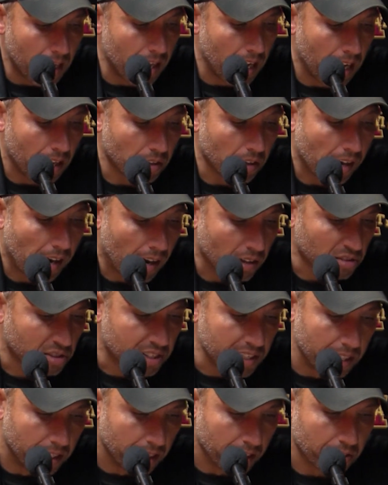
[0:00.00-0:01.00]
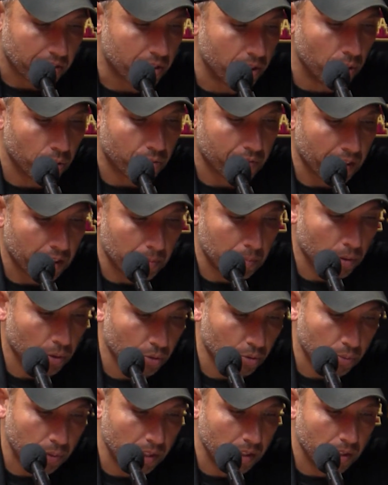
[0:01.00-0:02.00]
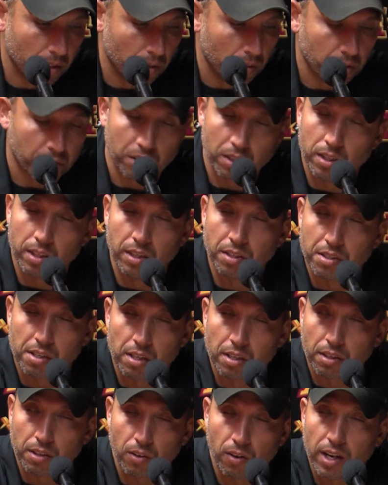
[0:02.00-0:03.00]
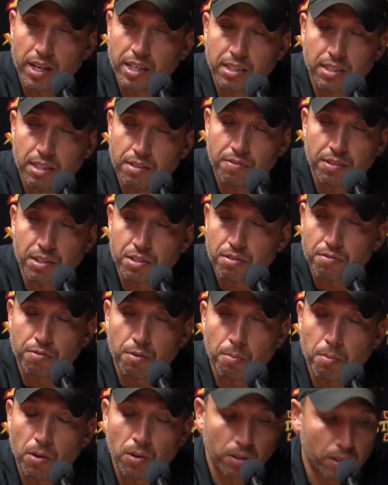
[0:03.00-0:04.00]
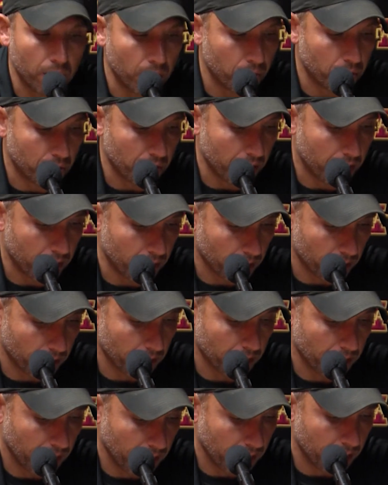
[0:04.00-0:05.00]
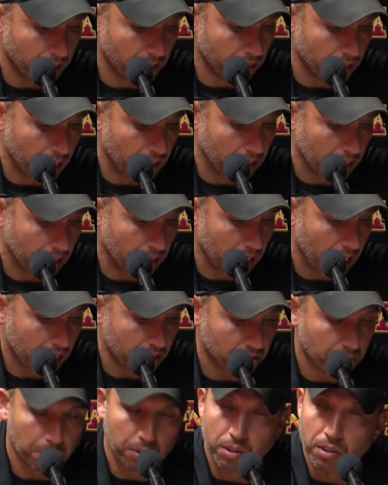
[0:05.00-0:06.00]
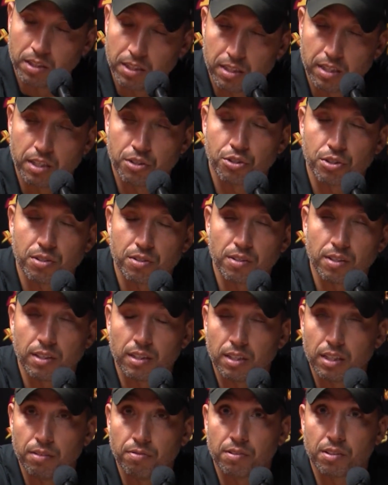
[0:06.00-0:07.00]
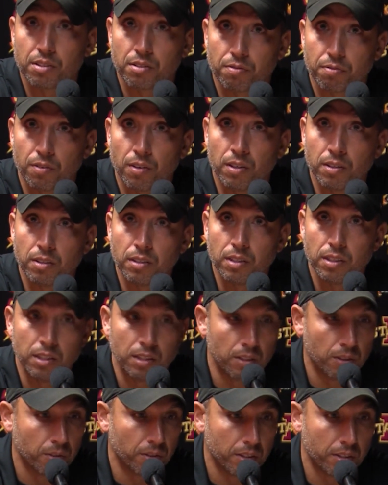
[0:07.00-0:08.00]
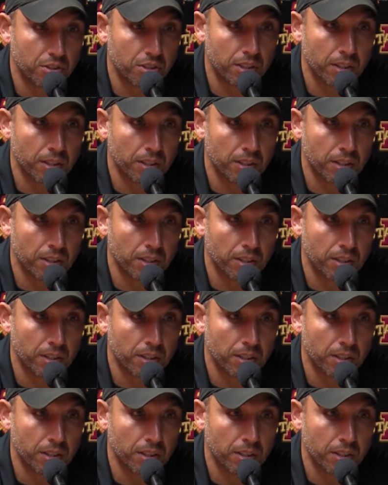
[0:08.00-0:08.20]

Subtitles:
I'll say this. Coach Venables, we know, is a great defensive football coach. I think, again, they got some good additions on the defensive front, you know, this